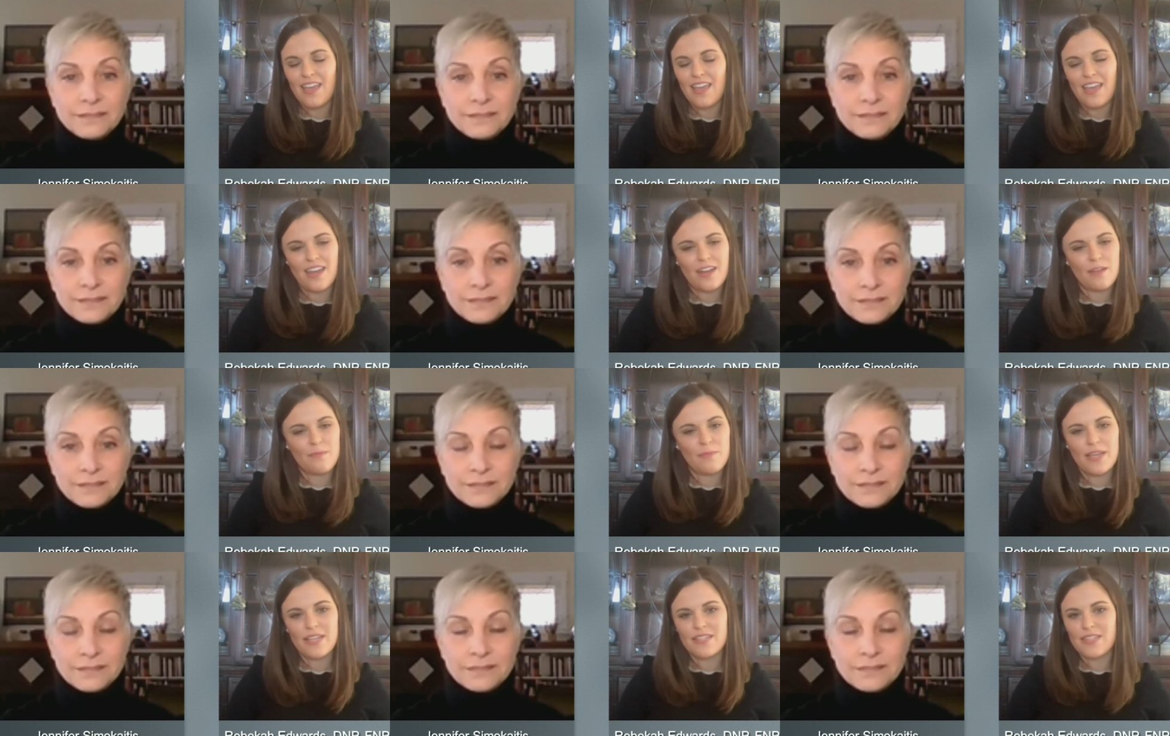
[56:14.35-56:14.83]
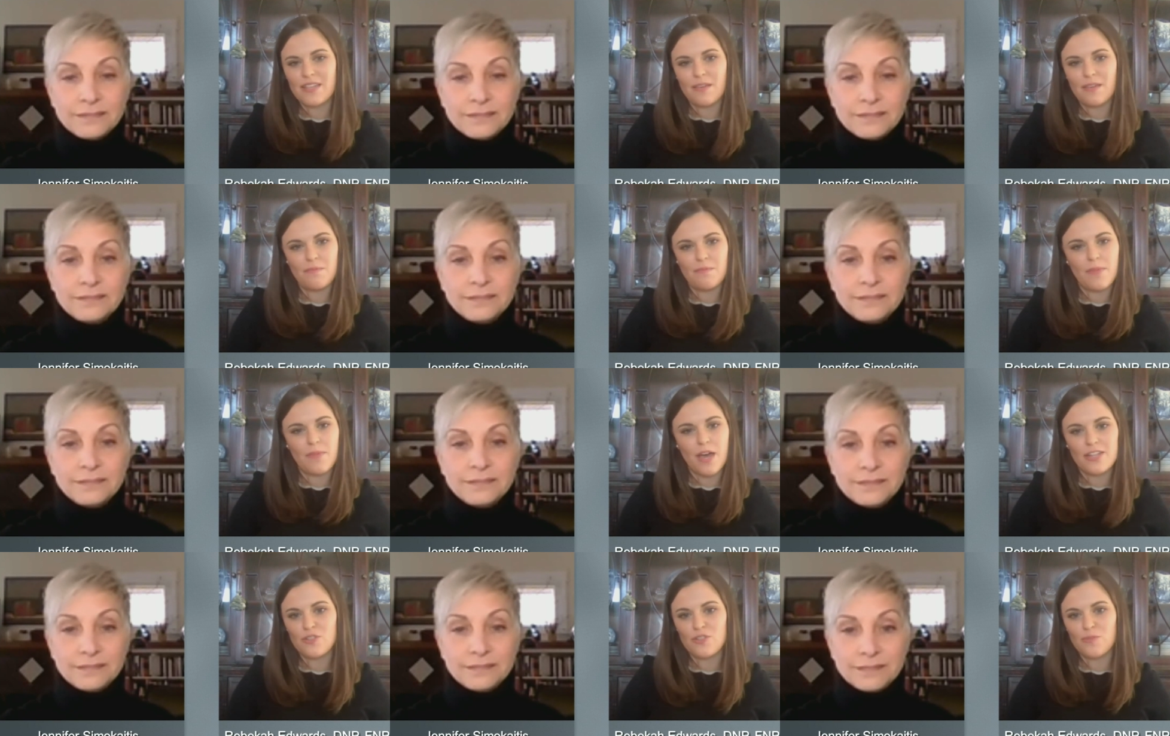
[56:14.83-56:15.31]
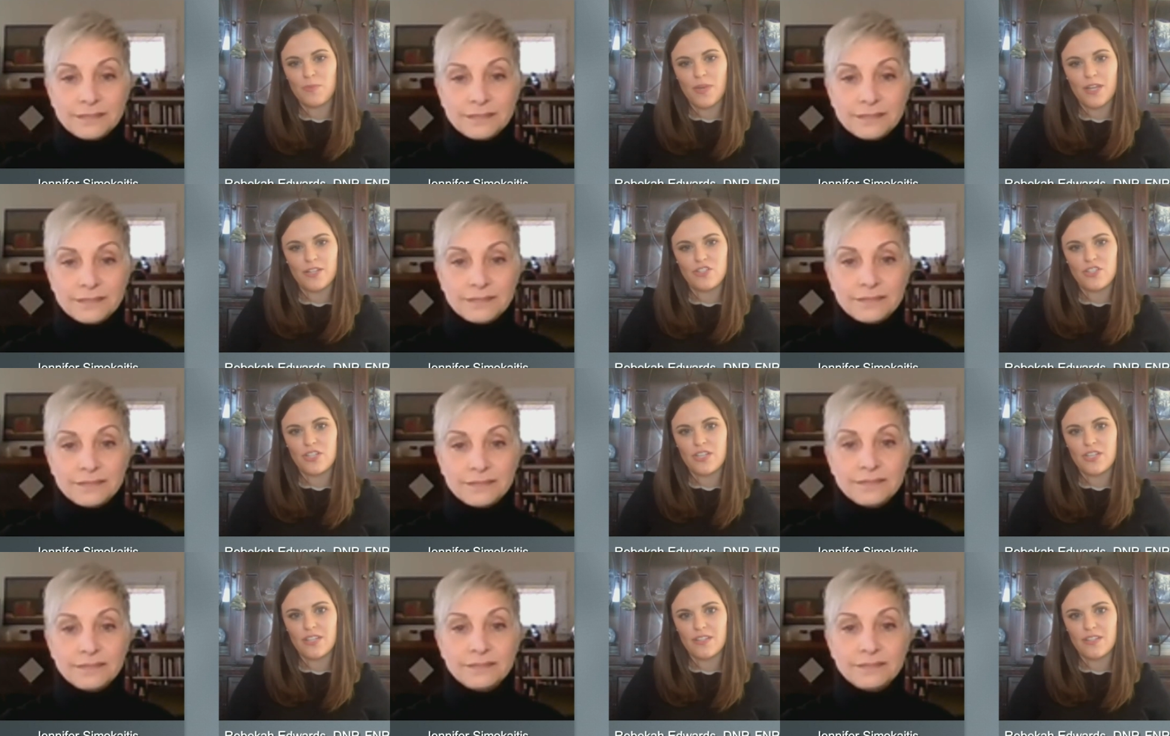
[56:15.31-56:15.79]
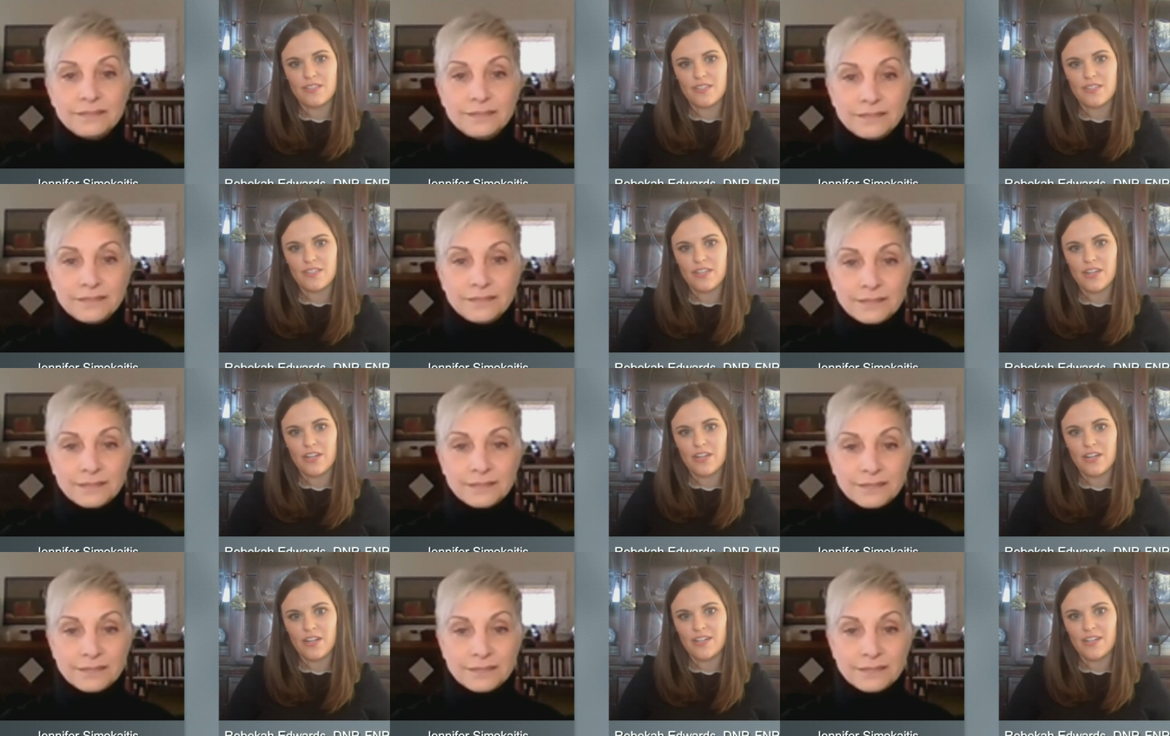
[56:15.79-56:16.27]
Speaker 1: and it makes it much, much
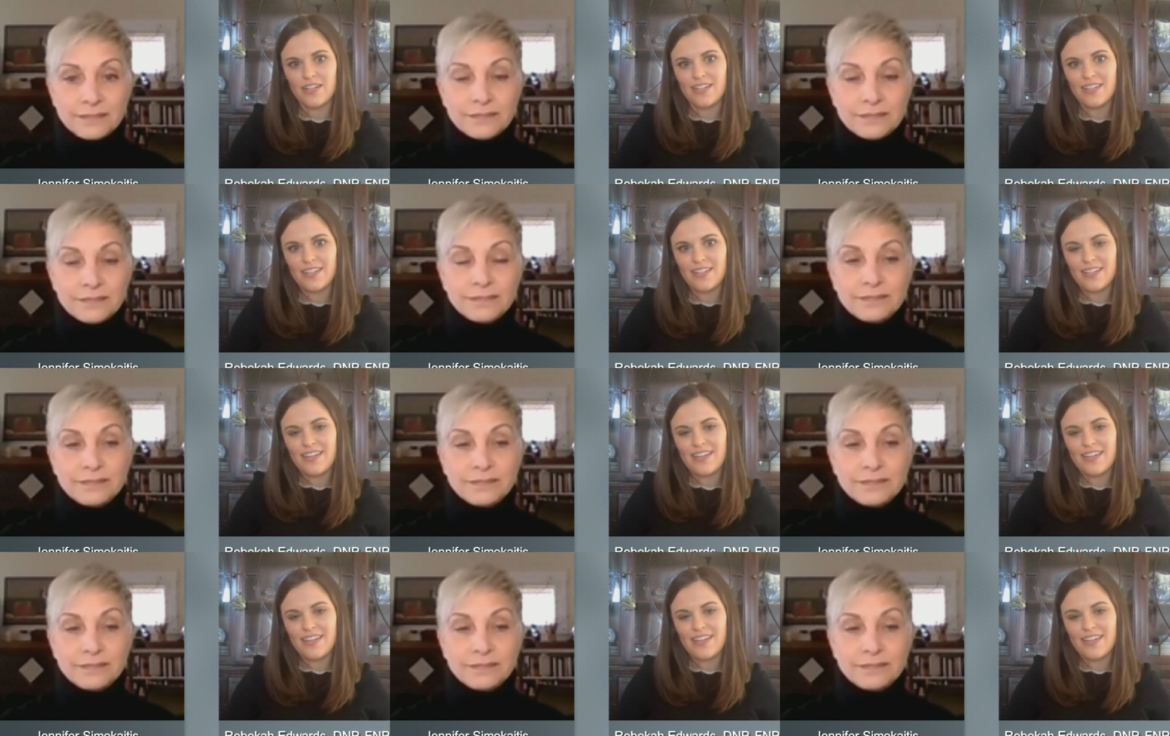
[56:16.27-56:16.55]
easier